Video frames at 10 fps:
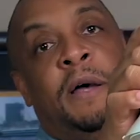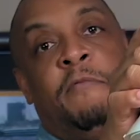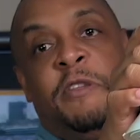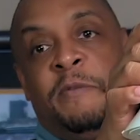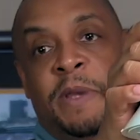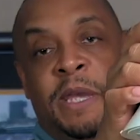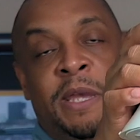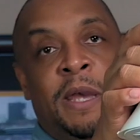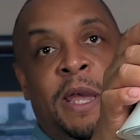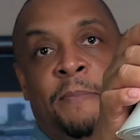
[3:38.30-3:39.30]
whether it
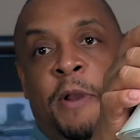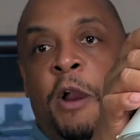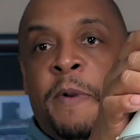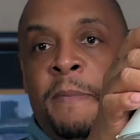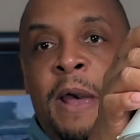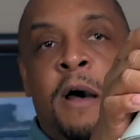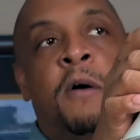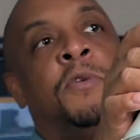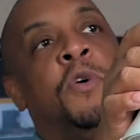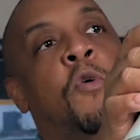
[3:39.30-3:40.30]
be a parapet
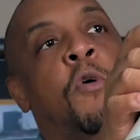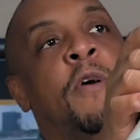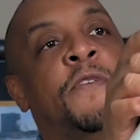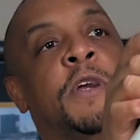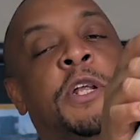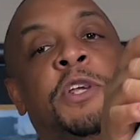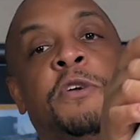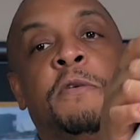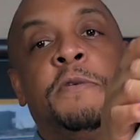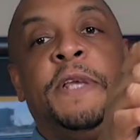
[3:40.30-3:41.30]
mount, or if you're going to
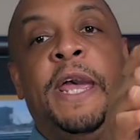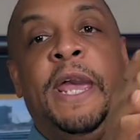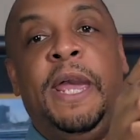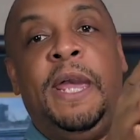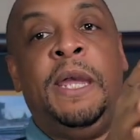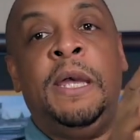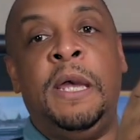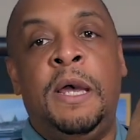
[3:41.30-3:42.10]
use a